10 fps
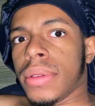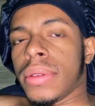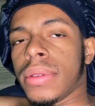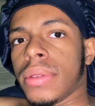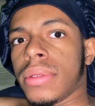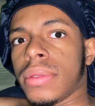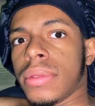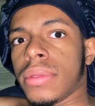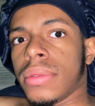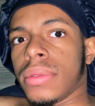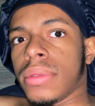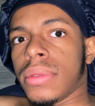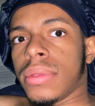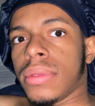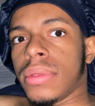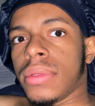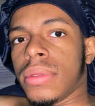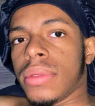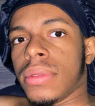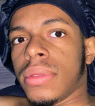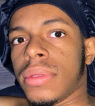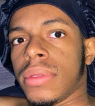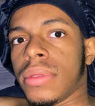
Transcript: Nobody speaks.